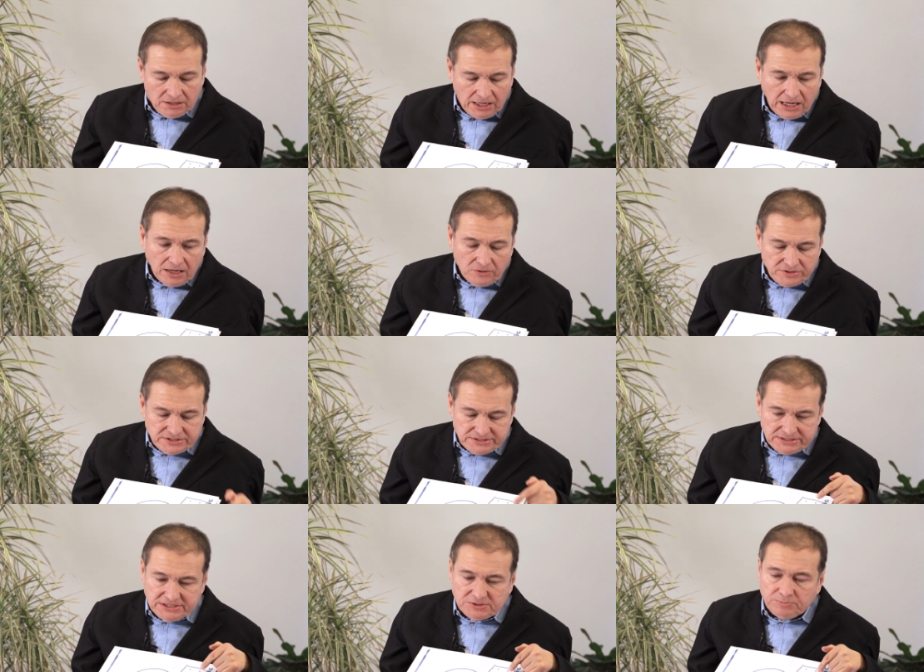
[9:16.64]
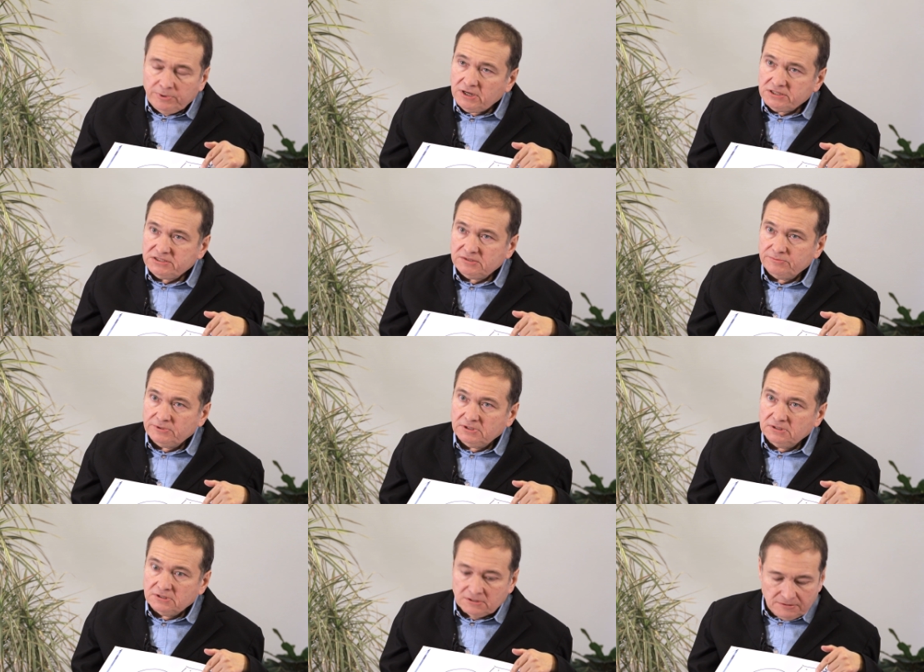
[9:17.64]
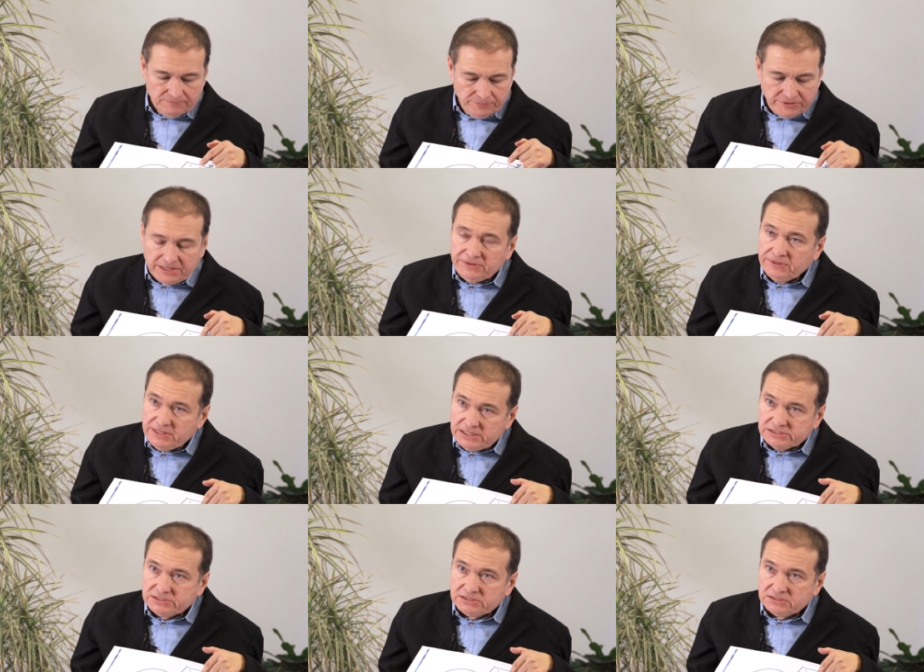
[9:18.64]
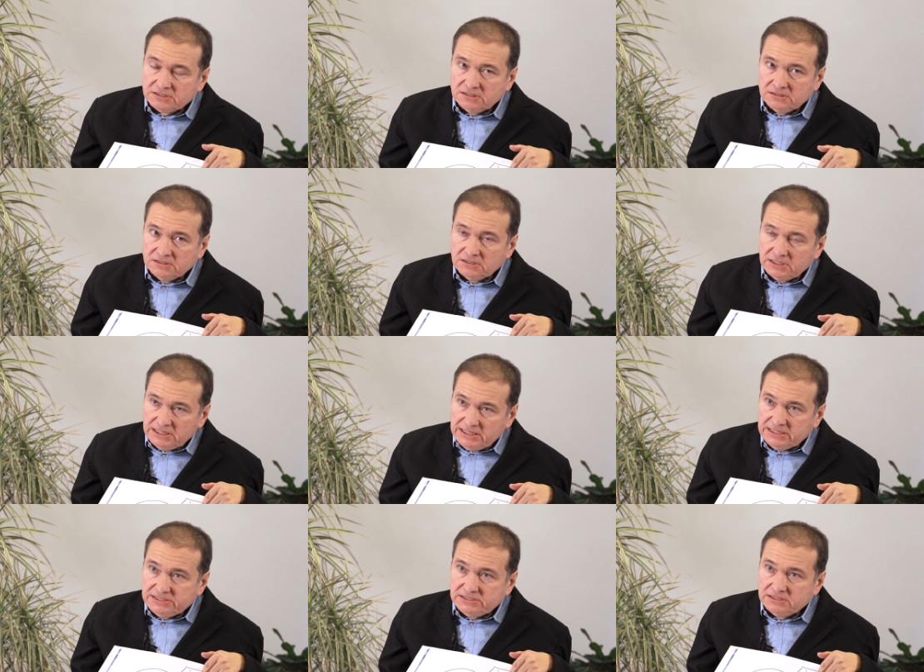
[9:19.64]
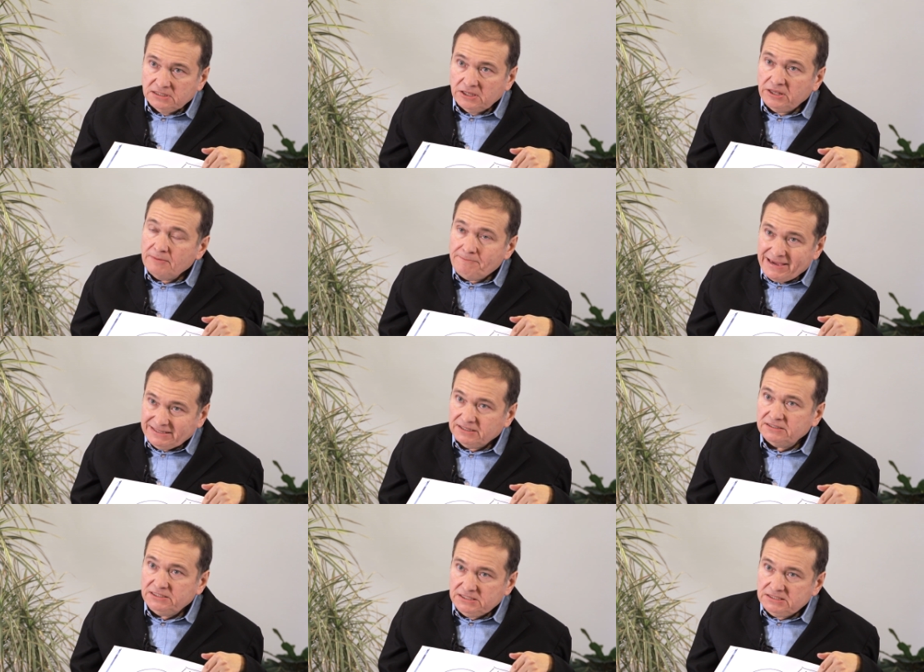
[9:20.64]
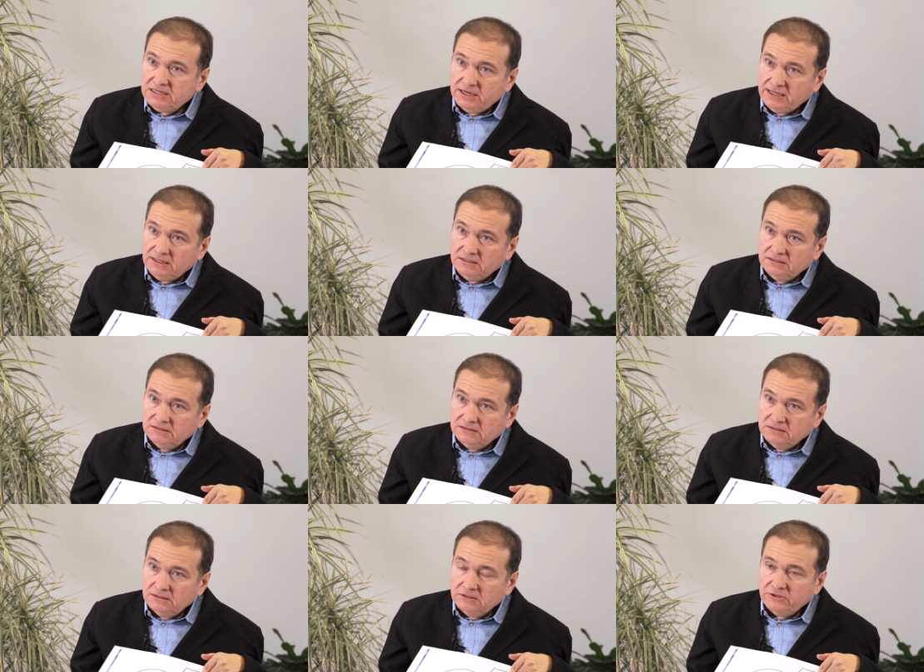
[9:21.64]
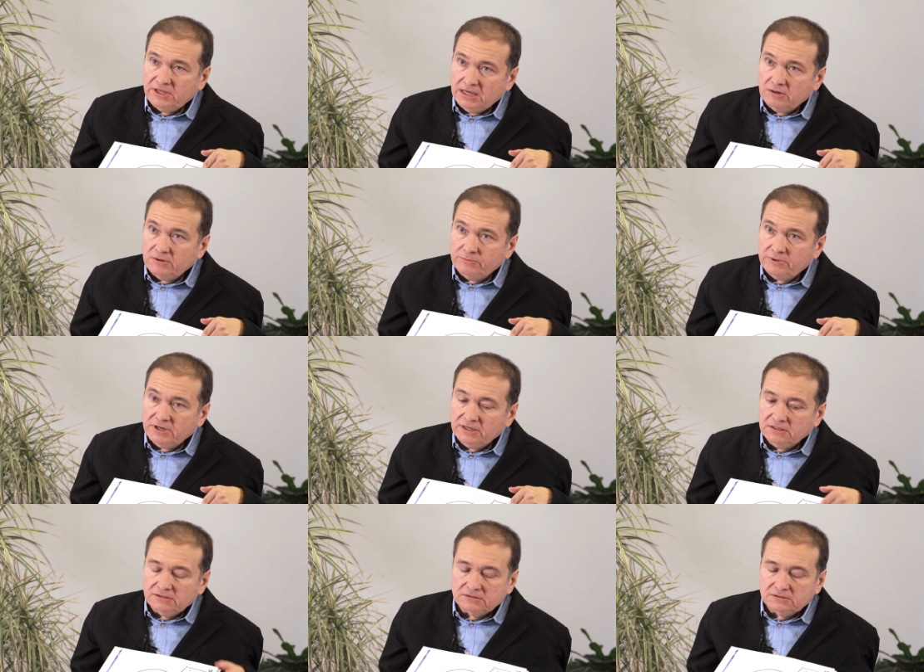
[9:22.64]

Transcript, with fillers: How is this possible that this is the better design than our brain?